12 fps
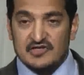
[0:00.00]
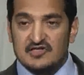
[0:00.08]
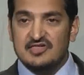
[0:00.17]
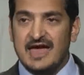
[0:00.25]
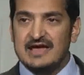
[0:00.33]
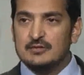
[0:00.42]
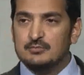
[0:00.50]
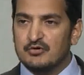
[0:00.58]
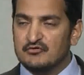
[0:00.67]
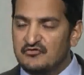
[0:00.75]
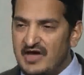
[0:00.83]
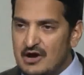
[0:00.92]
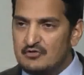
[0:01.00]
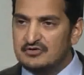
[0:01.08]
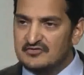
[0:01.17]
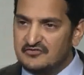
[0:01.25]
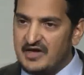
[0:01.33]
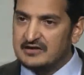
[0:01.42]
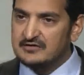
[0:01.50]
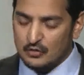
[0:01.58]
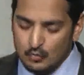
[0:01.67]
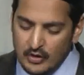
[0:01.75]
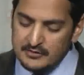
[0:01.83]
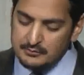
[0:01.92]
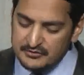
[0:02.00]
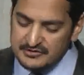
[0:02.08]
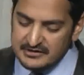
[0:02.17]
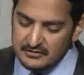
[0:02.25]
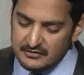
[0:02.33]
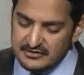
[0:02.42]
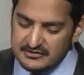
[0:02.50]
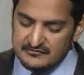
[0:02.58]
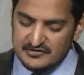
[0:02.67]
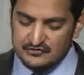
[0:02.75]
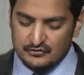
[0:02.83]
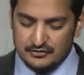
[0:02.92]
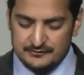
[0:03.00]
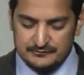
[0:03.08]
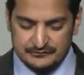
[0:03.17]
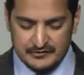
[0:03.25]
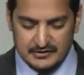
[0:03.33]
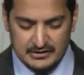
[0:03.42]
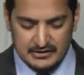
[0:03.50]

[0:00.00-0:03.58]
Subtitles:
Now this had a profound effect on one particular individual.